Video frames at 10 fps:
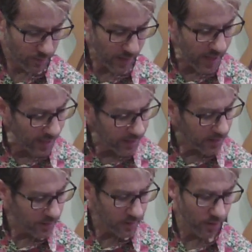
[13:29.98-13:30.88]

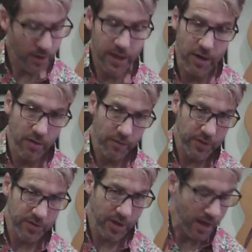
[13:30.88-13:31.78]
Then you're here at the
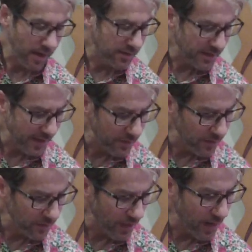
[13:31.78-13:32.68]

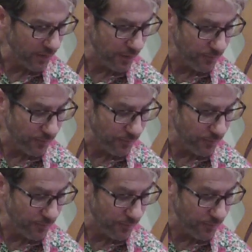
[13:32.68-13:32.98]
7th, at the